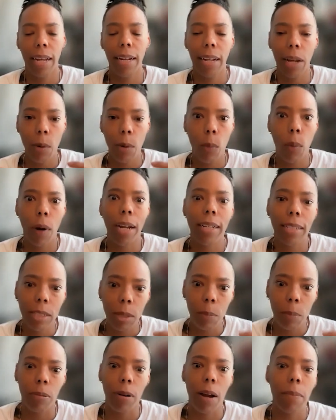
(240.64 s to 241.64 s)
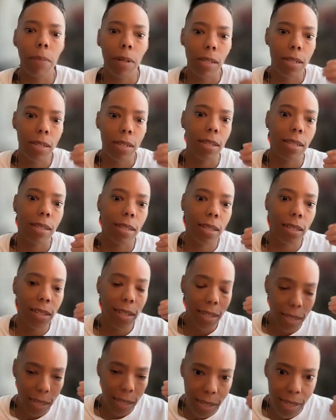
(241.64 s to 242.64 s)
In a white supremacist
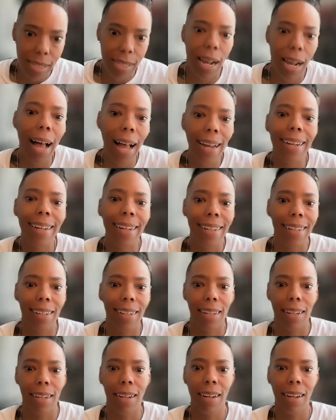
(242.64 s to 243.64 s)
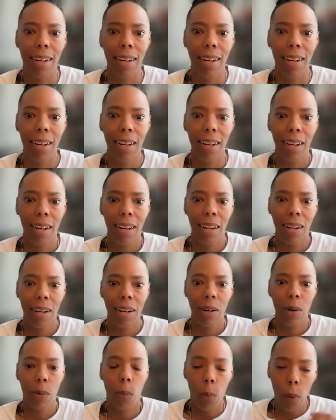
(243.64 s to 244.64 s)
society,
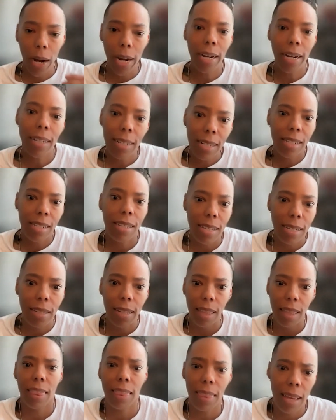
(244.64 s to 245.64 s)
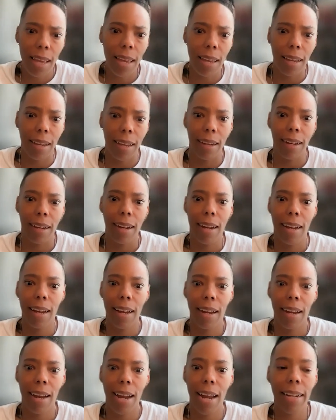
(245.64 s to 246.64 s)
whiteness is the thing.
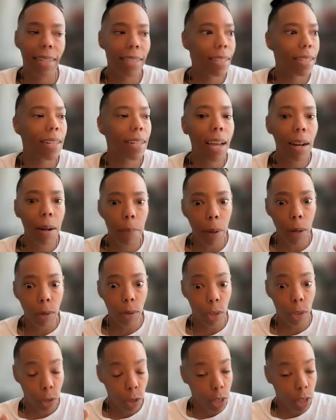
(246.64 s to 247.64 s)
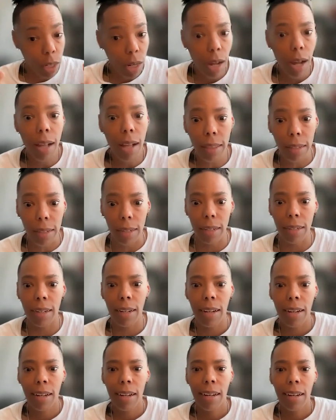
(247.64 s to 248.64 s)
And it's not about your color.
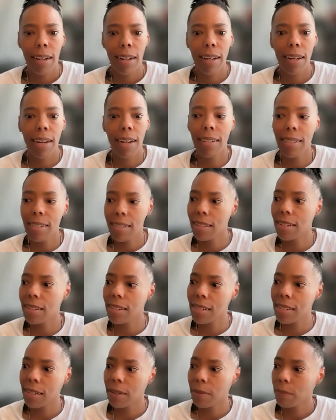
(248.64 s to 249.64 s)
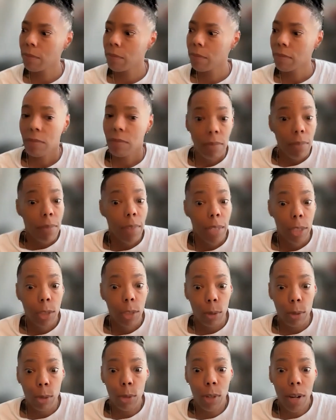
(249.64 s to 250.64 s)
It's this
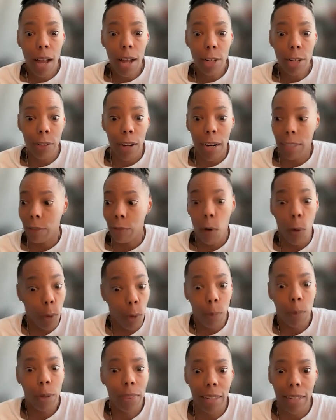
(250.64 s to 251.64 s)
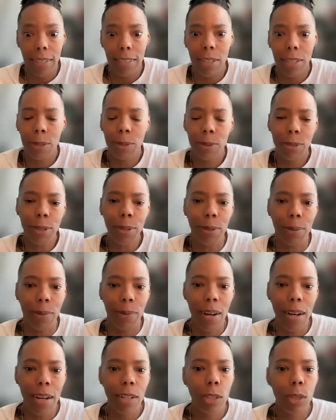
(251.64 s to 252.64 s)
social contract of horrible things that you'll do
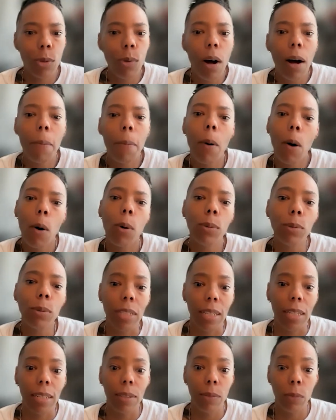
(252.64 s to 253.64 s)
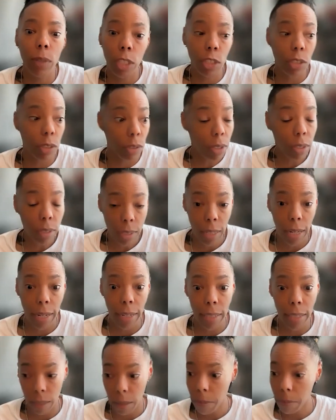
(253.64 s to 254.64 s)
to uphold it, which looks
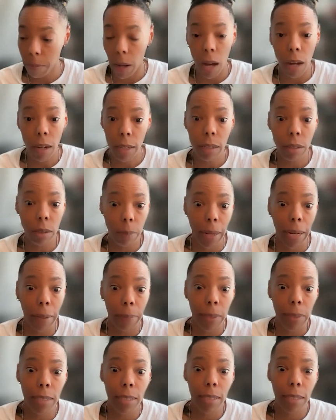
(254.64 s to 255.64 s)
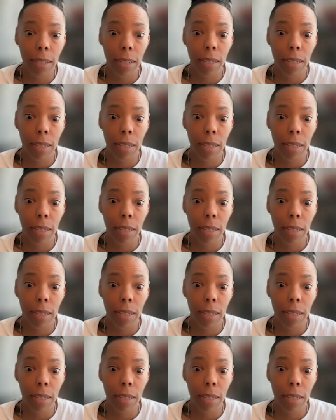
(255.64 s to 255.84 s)
like, yep, I'll kill the babies.